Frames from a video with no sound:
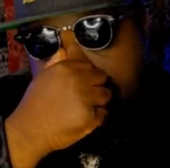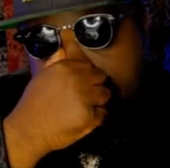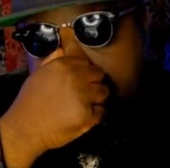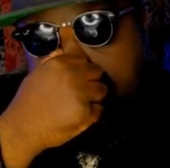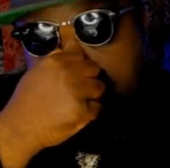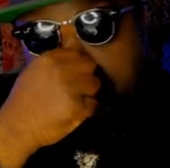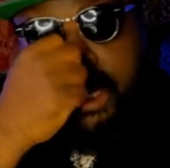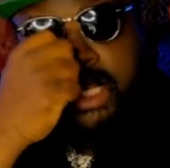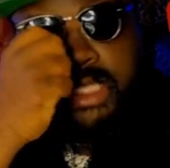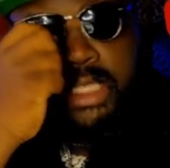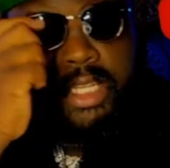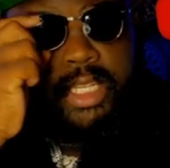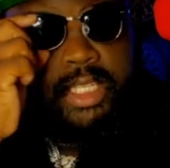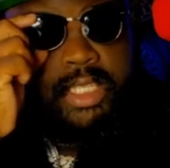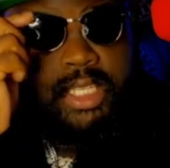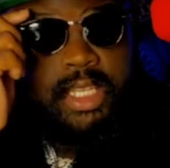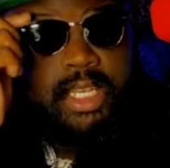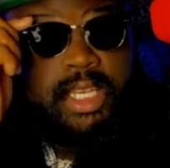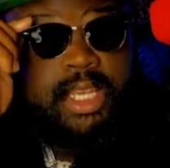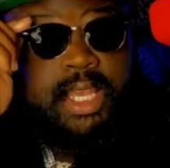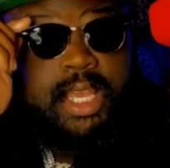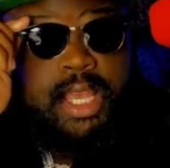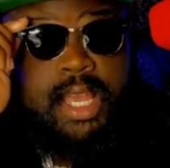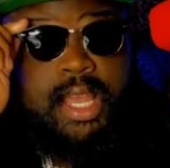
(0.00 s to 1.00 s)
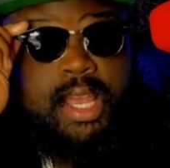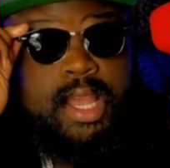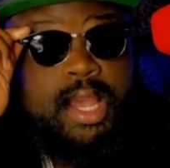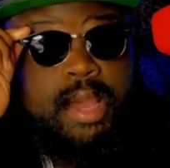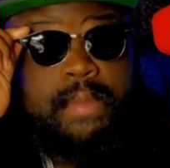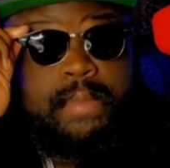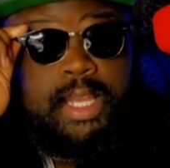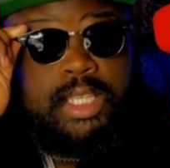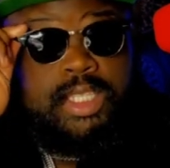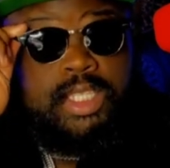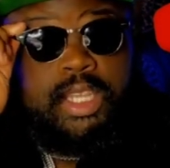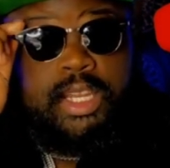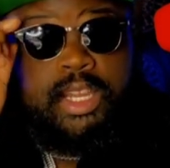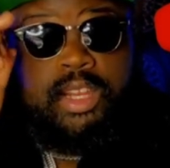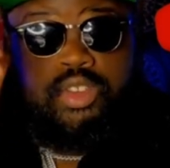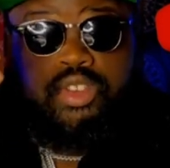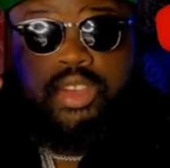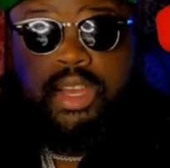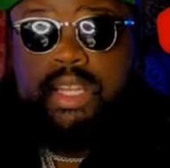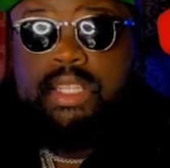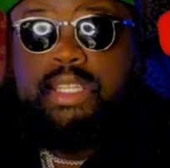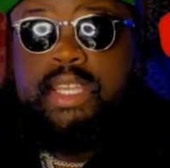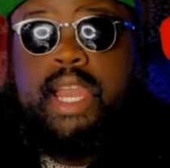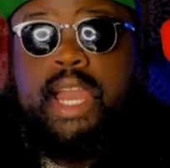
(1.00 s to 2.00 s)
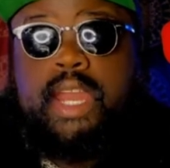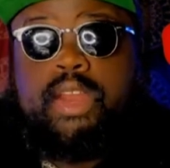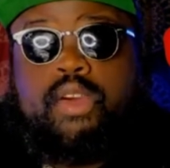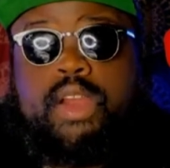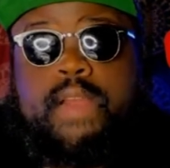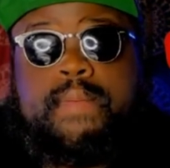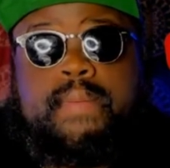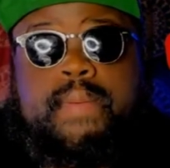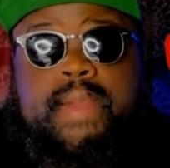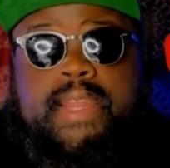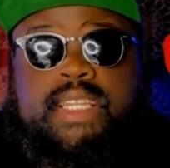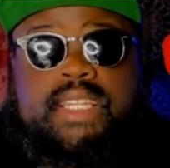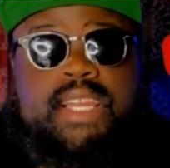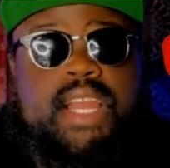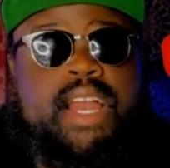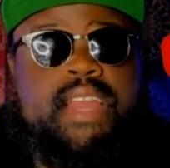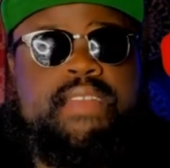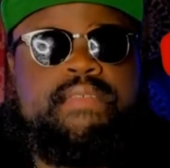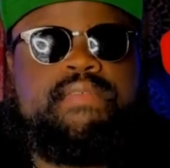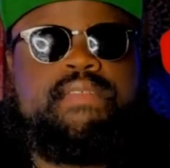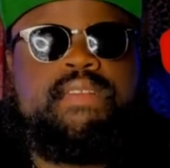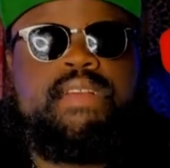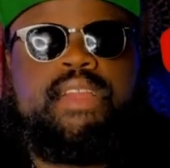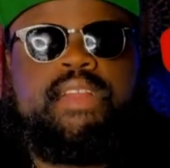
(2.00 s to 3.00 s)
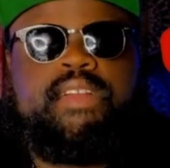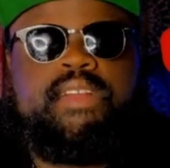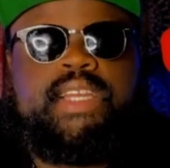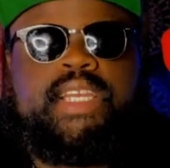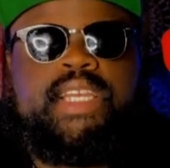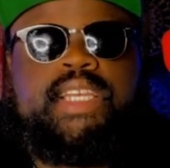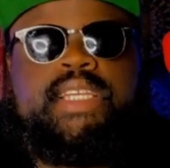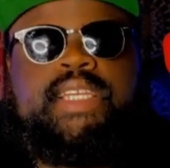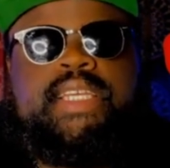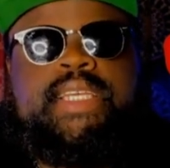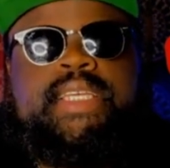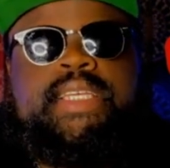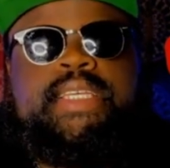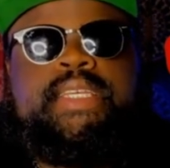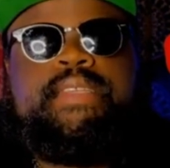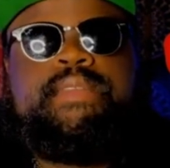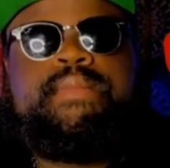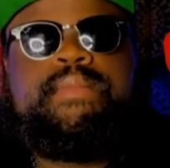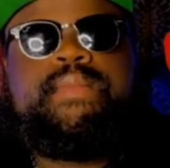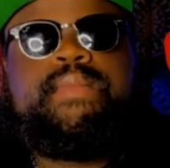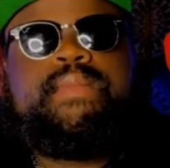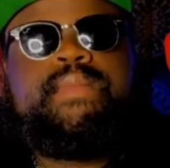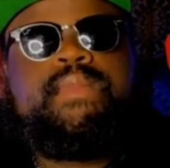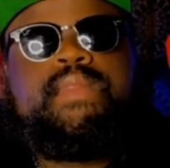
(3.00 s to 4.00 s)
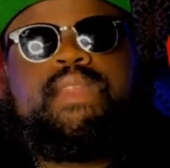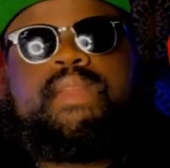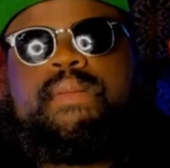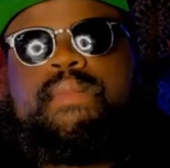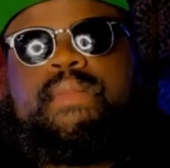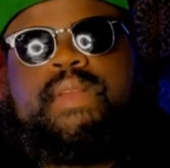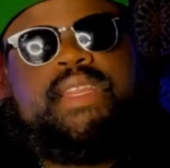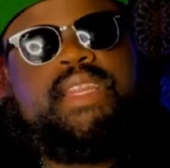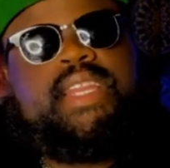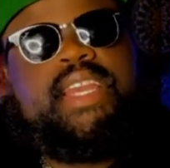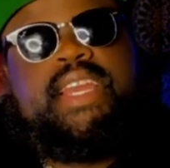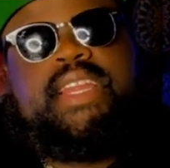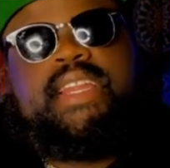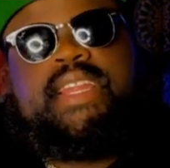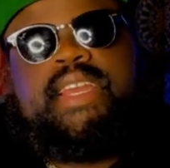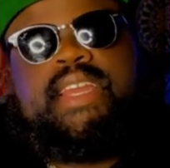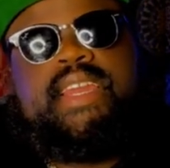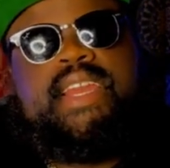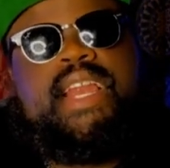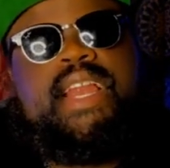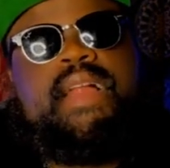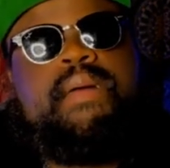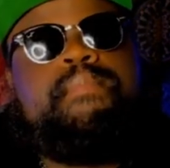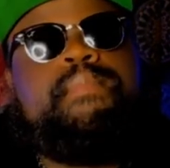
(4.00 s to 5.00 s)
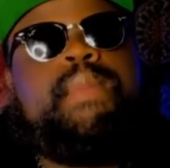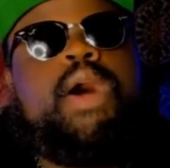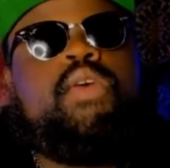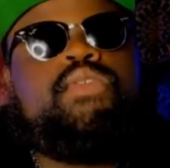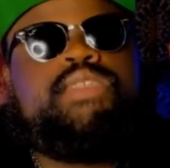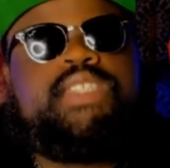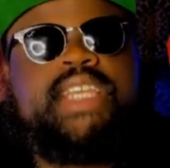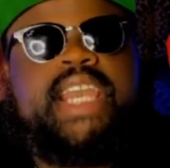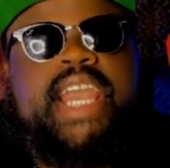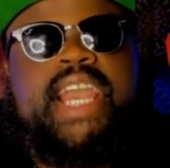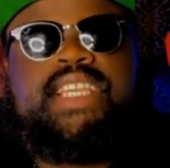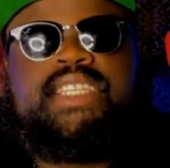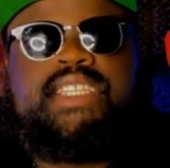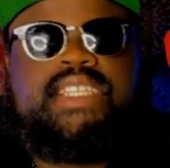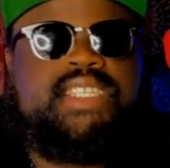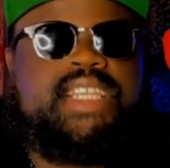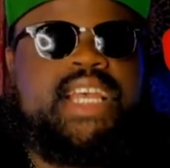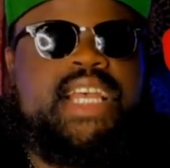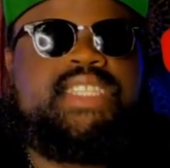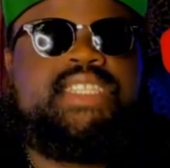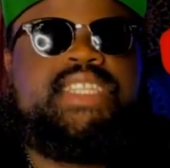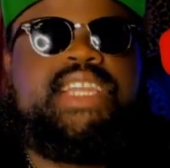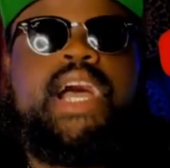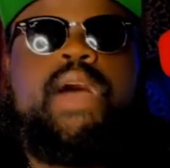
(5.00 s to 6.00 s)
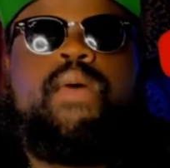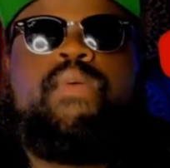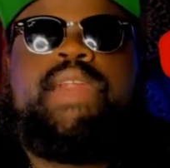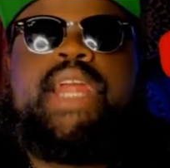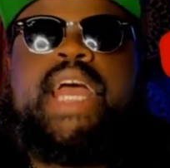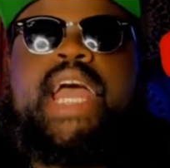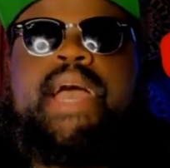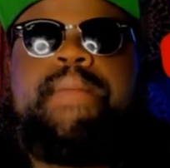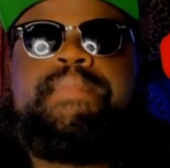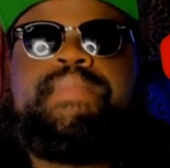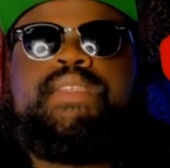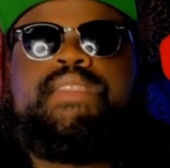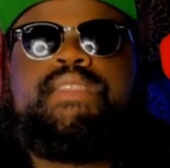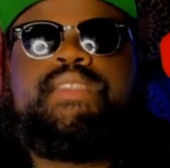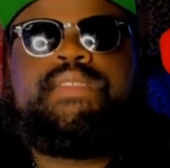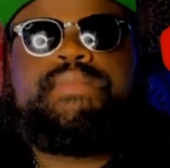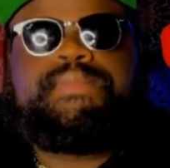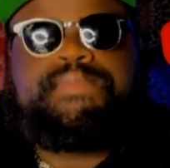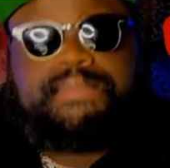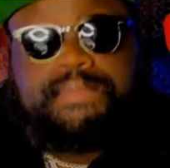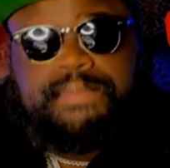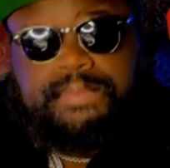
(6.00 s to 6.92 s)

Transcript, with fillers: I'm not sitting say, I'm not sitting here trying to say I know everybody's life. Clearly, but in, in uh, most cases, that's not what happens.